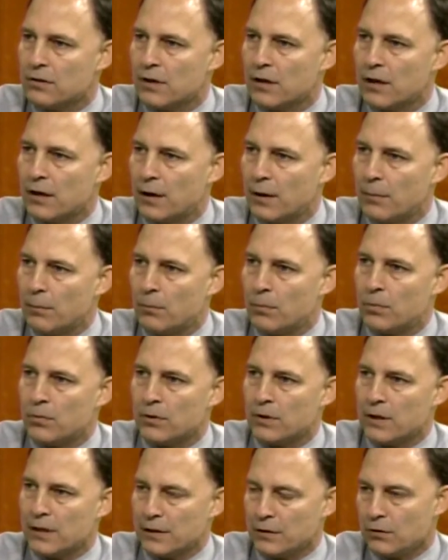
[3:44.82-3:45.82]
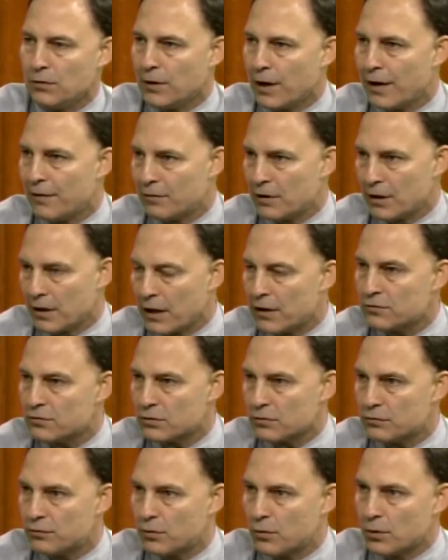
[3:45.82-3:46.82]
you have a lesser
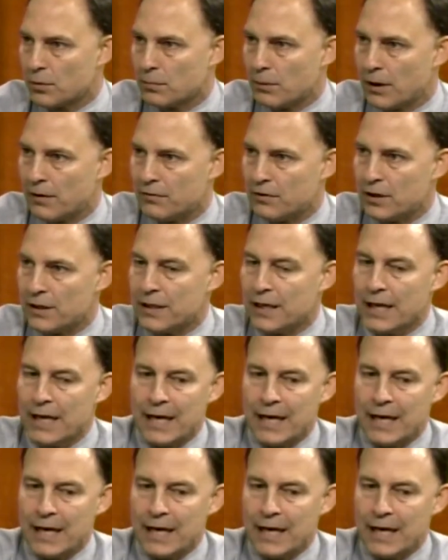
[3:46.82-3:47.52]
form of it,